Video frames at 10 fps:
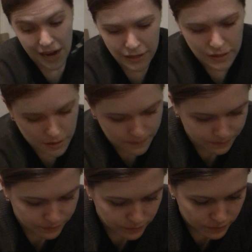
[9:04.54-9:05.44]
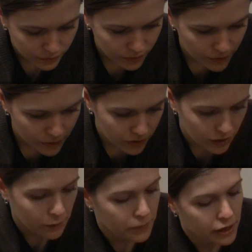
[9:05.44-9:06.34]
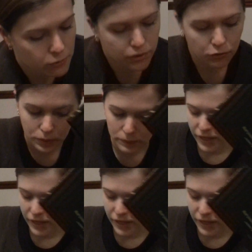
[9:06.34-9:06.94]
yet. I will be